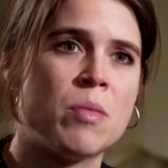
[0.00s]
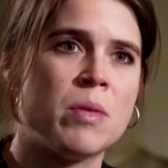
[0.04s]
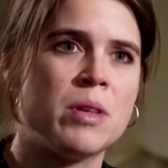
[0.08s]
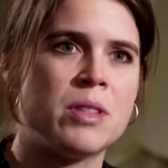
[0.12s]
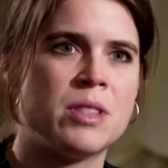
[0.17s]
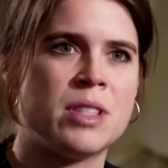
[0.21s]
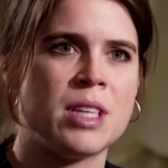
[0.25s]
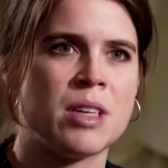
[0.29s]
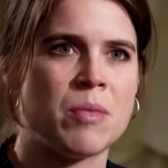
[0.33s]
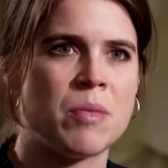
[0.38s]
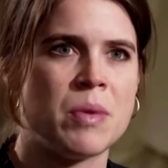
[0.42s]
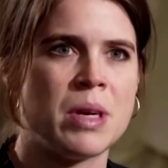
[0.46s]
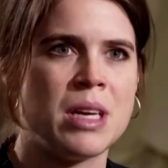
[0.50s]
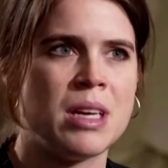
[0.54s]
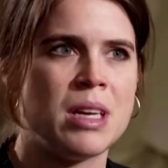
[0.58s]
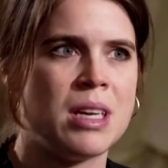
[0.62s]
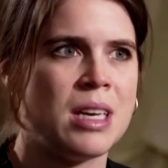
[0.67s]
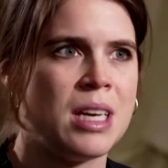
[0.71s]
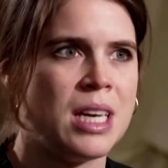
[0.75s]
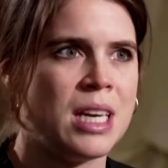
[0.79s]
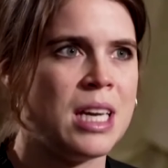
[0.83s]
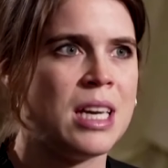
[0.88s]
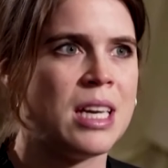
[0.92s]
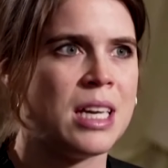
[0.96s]
Eugenie
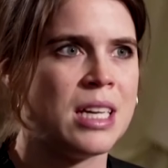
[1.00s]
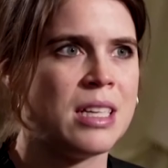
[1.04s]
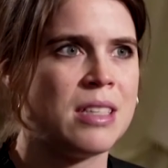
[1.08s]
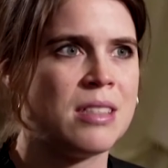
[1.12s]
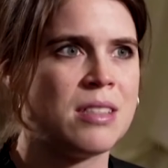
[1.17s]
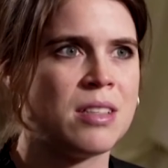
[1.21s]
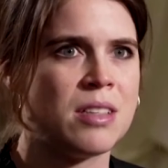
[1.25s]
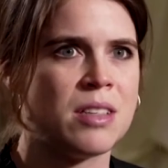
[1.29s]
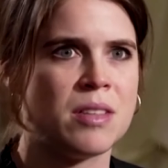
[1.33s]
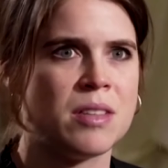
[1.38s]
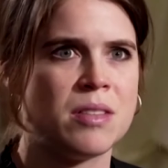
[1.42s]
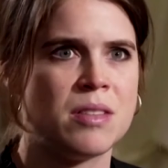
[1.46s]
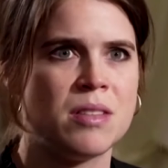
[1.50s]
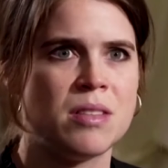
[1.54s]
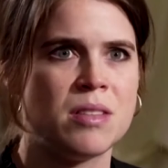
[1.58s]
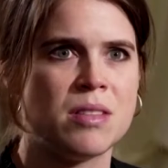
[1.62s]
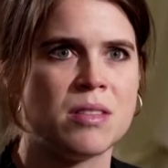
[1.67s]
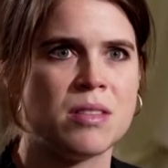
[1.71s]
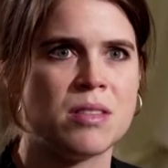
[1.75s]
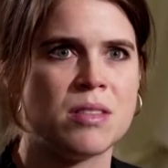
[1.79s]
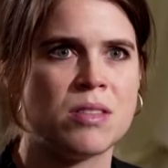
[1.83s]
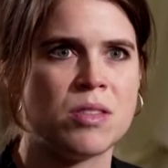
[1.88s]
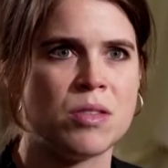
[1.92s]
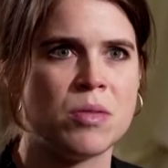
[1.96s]
posted on
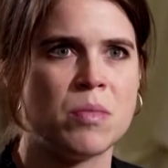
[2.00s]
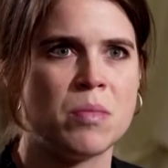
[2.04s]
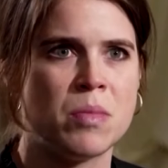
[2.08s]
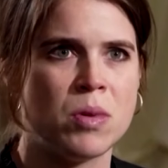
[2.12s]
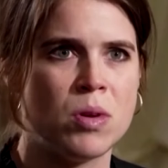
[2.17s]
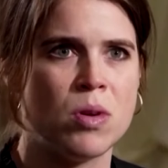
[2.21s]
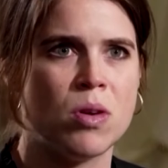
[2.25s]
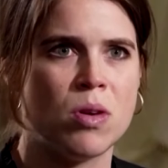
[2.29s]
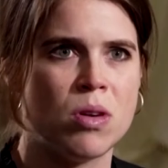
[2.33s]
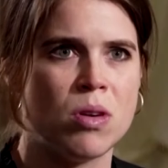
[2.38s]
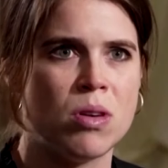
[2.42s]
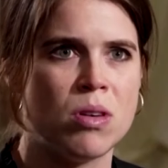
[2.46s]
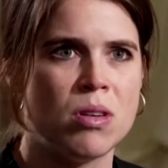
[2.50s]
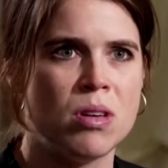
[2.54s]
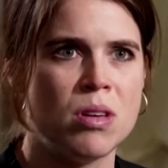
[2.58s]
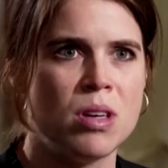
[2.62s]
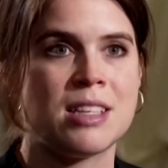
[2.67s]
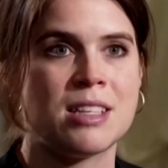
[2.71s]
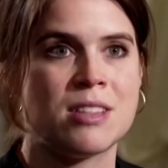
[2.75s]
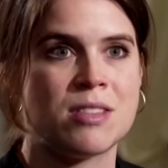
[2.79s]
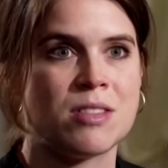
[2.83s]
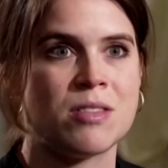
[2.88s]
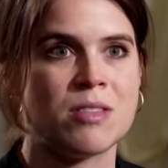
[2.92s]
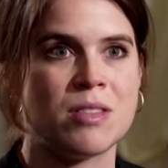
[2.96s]
Instagram about how much her
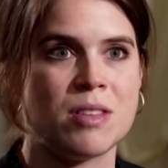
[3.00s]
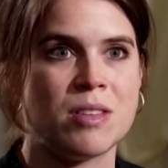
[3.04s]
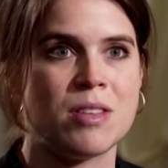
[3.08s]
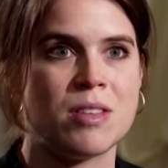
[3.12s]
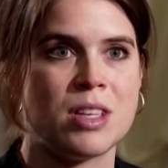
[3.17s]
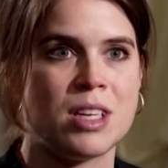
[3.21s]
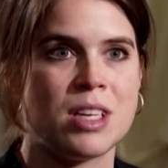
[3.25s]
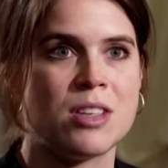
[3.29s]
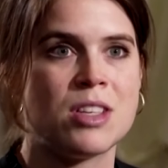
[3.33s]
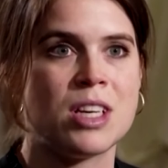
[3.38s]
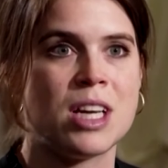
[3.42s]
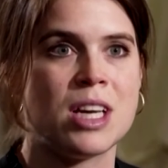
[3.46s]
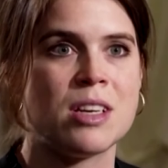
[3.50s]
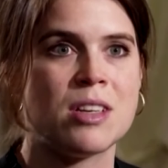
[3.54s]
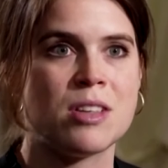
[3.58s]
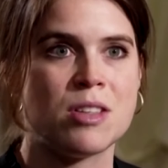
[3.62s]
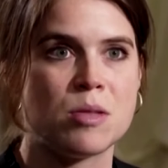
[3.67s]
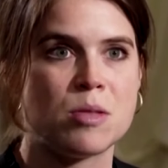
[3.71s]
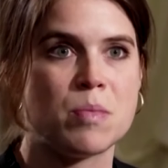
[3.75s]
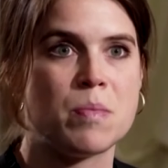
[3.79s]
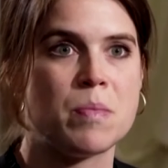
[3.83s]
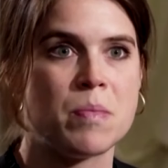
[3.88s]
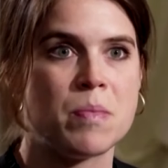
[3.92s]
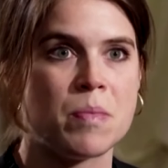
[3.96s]
grandmother's
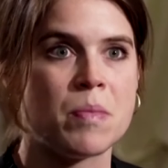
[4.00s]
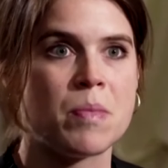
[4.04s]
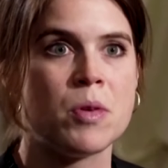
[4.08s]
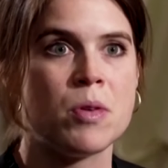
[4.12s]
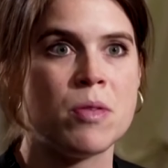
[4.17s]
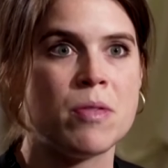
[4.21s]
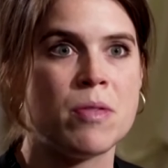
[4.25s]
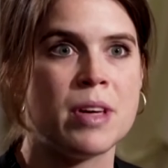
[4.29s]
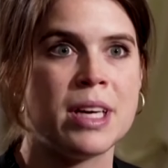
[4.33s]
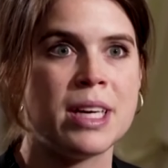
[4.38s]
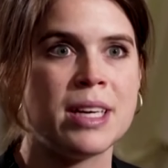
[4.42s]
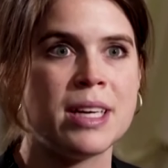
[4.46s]
words meant to her,